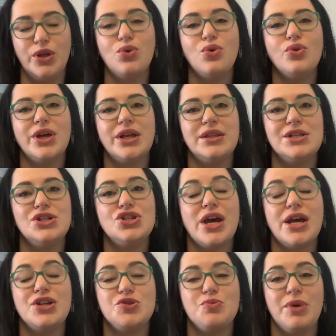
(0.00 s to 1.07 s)
We call that the
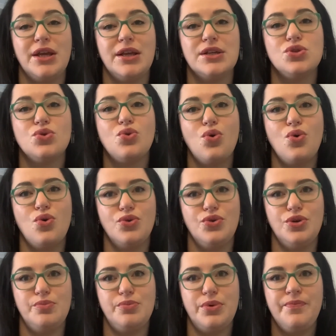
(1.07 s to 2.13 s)
Change Makers Core Group.